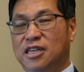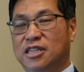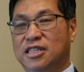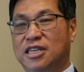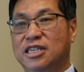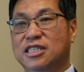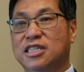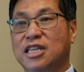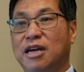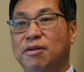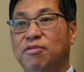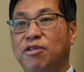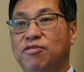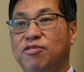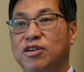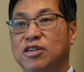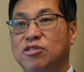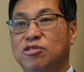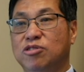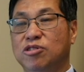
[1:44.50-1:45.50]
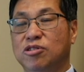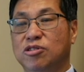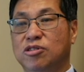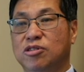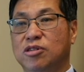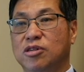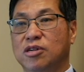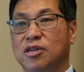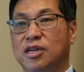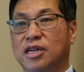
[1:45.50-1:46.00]
This type of
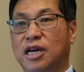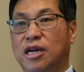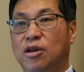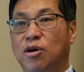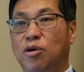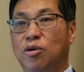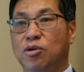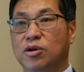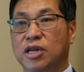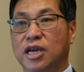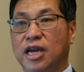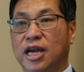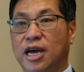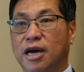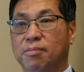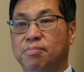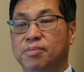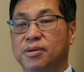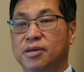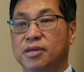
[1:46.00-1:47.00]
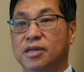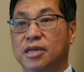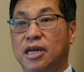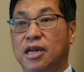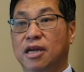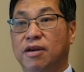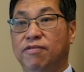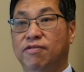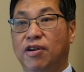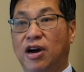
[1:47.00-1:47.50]
research can only happen in
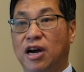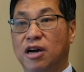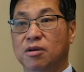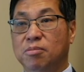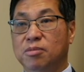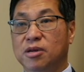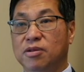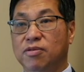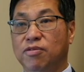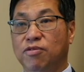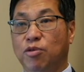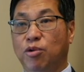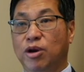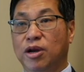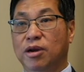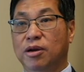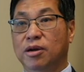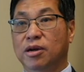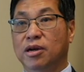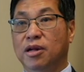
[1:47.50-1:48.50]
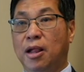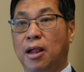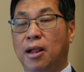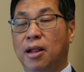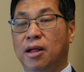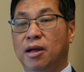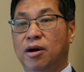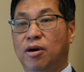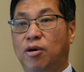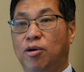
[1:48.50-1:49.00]
an environment where
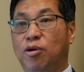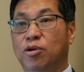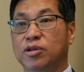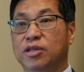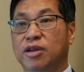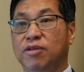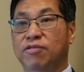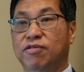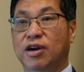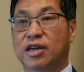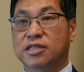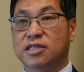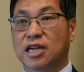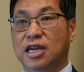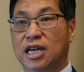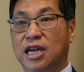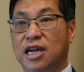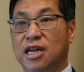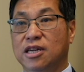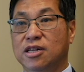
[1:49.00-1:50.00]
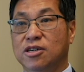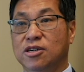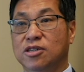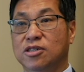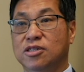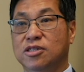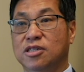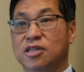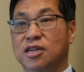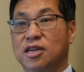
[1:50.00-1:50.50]
all the
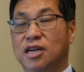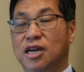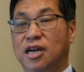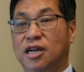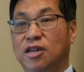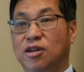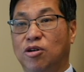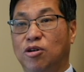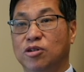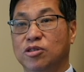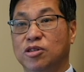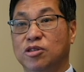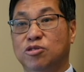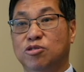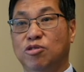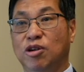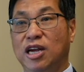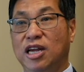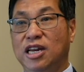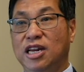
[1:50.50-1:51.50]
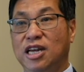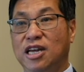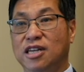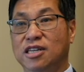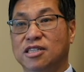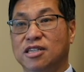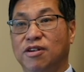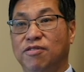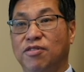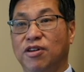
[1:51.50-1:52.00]
investigators and all the
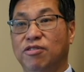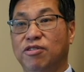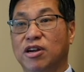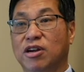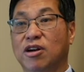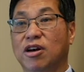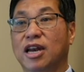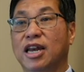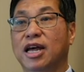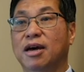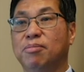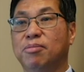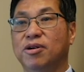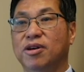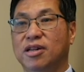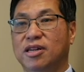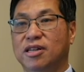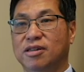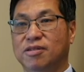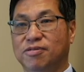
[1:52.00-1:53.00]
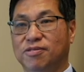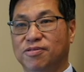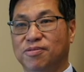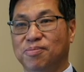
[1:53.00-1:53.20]
trainees are very collaborative.